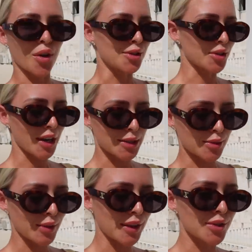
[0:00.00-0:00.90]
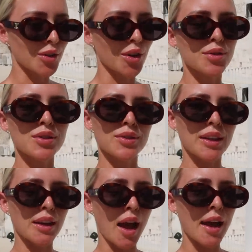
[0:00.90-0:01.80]
contrast between the two, which is
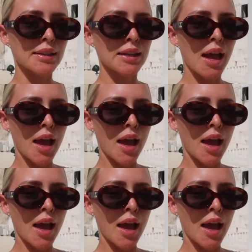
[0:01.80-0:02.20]
really nice.